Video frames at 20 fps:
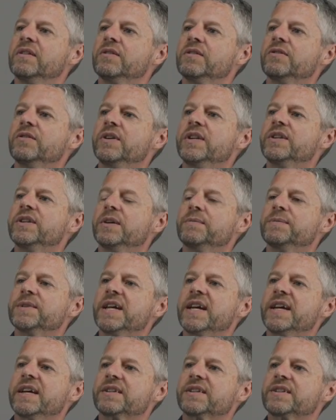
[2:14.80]
3 times
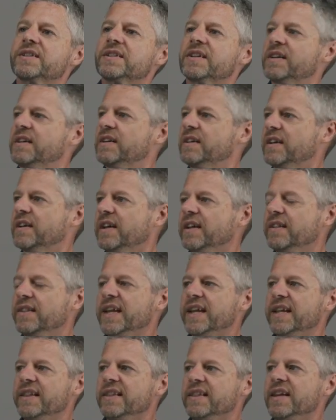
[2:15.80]
x, and
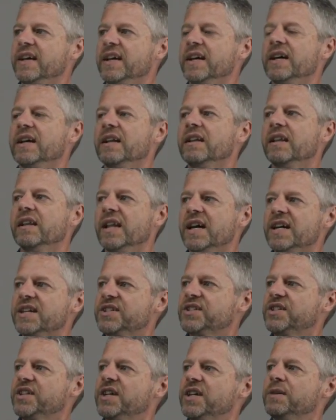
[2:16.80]
then the
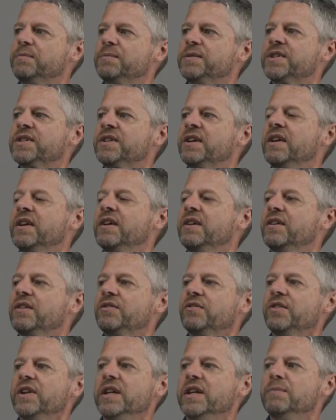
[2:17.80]
last terms,
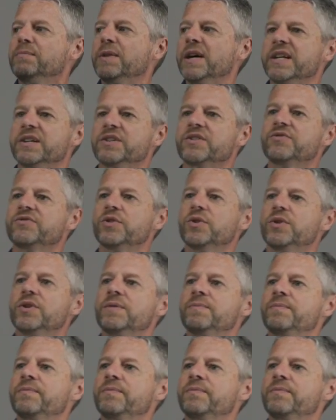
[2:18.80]
3 and minus 4.